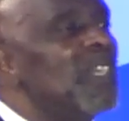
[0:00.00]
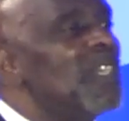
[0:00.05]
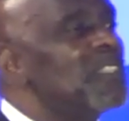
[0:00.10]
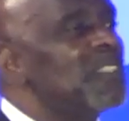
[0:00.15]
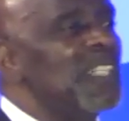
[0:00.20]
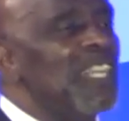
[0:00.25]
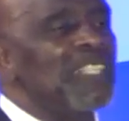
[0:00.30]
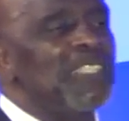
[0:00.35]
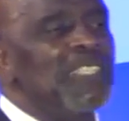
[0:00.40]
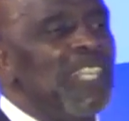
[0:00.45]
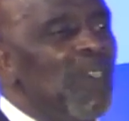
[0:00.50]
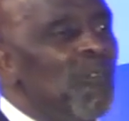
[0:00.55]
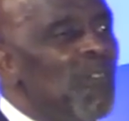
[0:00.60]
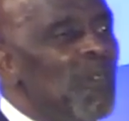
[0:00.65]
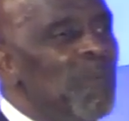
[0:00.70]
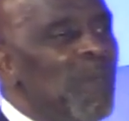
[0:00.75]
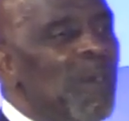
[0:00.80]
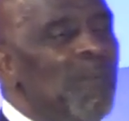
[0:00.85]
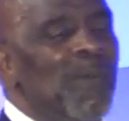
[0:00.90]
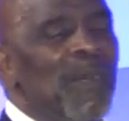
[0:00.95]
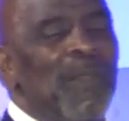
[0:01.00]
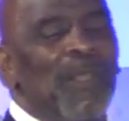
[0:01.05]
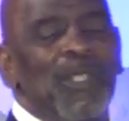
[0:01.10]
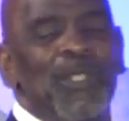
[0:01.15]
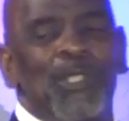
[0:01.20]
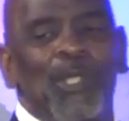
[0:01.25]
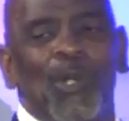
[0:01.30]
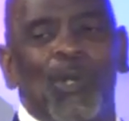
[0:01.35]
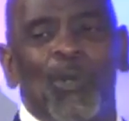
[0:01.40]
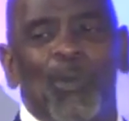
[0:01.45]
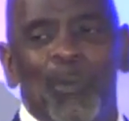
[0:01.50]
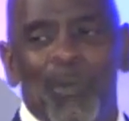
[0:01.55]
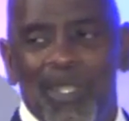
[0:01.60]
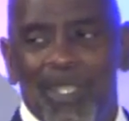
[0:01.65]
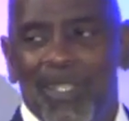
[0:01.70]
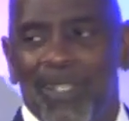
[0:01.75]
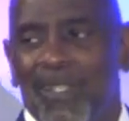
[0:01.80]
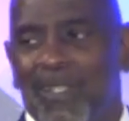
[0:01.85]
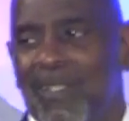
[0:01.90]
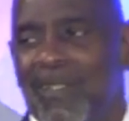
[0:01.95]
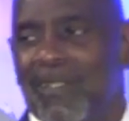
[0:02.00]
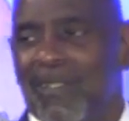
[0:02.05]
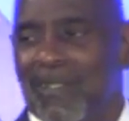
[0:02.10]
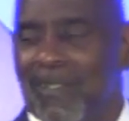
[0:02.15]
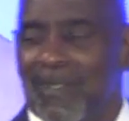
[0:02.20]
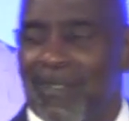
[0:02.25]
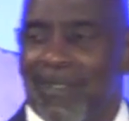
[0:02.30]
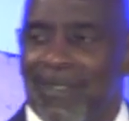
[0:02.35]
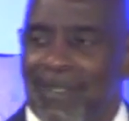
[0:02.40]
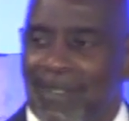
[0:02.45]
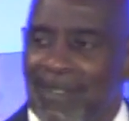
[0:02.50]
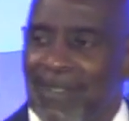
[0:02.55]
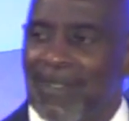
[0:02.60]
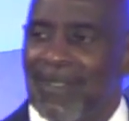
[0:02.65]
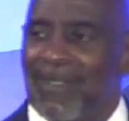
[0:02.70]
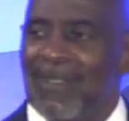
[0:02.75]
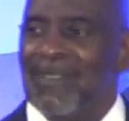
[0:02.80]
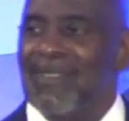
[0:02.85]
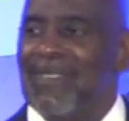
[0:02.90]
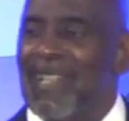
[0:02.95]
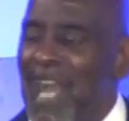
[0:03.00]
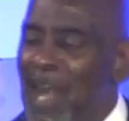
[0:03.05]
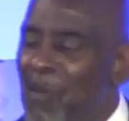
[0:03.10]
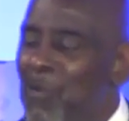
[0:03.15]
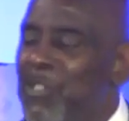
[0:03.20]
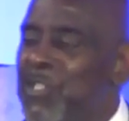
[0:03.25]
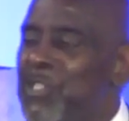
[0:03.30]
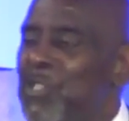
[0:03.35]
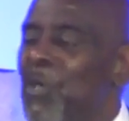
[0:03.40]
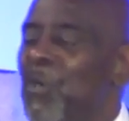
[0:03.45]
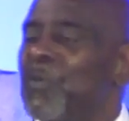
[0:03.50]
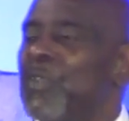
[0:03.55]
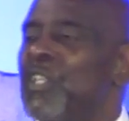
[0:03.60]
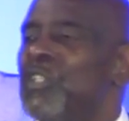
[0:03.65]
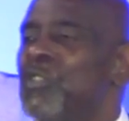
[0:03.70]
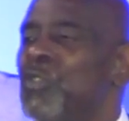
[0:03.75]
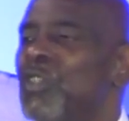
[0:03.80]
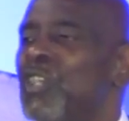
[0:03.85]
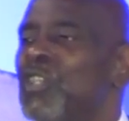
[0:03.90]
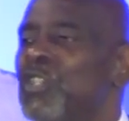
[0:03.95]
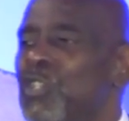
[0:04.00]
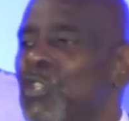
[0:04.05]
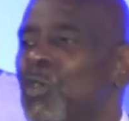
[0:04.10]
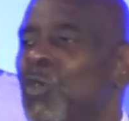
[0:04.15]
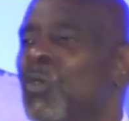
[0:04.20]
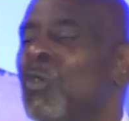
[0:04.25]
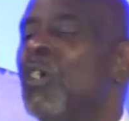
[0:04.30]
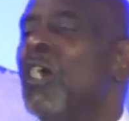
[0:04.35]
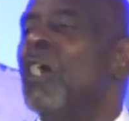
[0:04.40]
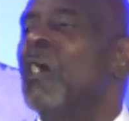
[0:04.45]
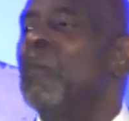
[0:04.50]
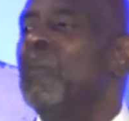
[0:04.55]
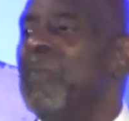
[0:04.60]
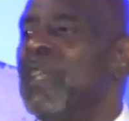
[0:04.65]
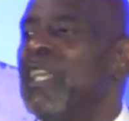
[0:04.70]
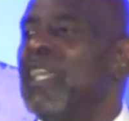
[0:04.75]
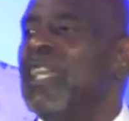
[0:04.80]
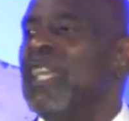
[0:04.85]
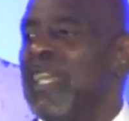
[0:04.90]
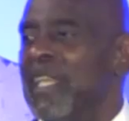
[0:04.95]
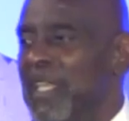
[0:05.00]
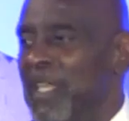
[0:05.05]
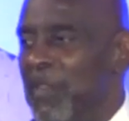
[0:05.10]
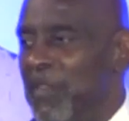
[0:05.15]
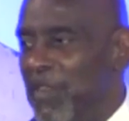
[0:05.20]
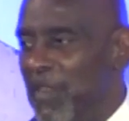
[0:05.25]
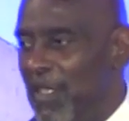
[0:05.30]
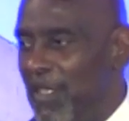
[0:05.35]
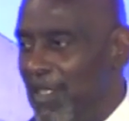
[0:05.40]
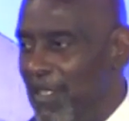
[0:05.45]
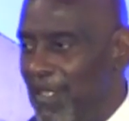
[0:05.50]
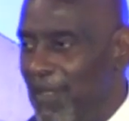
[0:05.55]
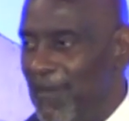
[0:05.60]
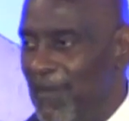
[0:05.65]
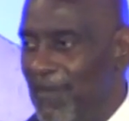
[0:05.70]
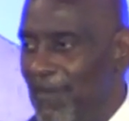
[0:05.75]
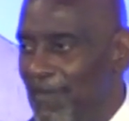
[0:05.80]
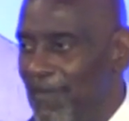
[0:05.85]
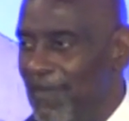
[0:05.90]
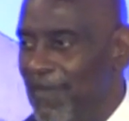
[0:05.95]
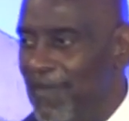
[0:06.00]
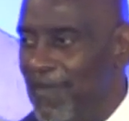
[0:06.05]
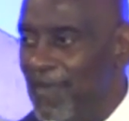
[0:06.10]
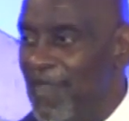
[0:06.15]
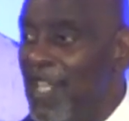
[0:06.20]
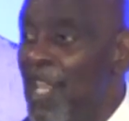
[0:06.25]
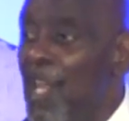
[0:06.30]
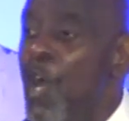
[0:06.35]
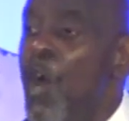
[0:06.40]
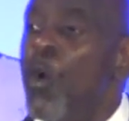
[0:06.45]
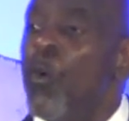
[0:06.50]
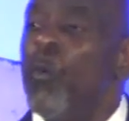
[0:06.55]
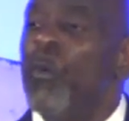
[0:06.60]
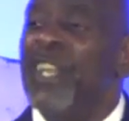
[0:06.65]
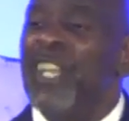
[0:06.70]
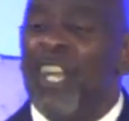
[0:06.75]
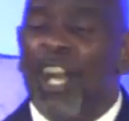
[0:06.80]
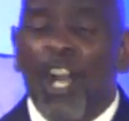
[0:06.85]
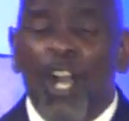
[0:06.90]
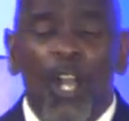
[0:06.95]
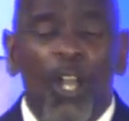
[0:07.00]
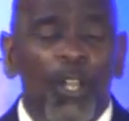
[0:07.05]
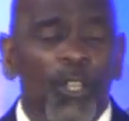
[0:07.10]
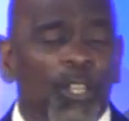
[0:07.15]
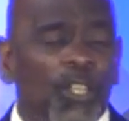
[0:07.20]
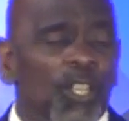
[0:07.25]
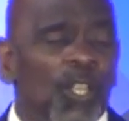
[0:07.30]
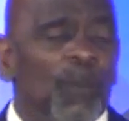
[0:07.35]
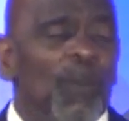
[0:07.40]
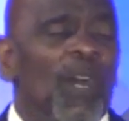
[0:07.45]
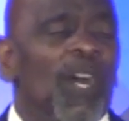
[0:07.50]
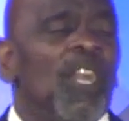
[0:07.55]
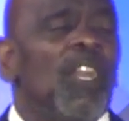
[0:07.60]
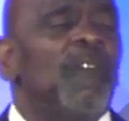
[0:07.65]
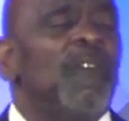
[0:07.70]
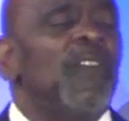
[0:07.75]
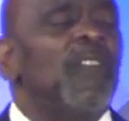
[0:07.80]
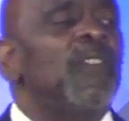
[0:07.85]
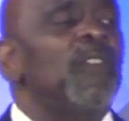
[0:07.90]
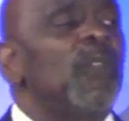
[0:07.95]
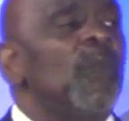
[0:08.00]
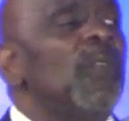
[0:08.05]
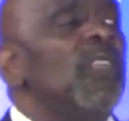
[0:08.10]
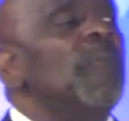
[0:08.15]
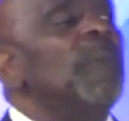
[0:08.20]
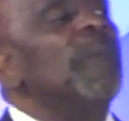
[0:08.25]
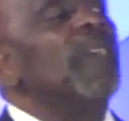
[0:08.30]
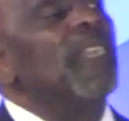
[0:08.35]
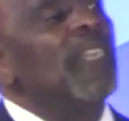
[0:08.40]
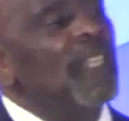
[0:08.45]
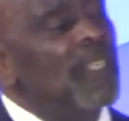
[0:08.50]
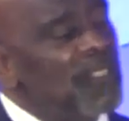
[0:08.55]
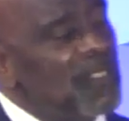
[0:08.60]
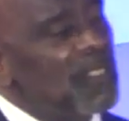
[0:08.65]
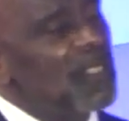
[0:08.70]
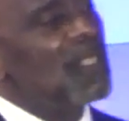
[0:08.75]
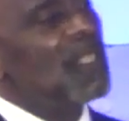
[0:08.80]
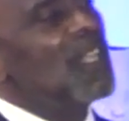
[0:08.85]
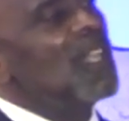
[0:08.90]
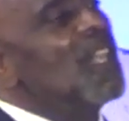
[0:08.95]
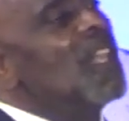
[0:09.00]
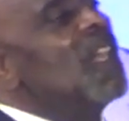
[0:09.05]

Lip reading: because that's not what my mother told me. I was told that you could do or be anything. We argued about it for 30 minutes.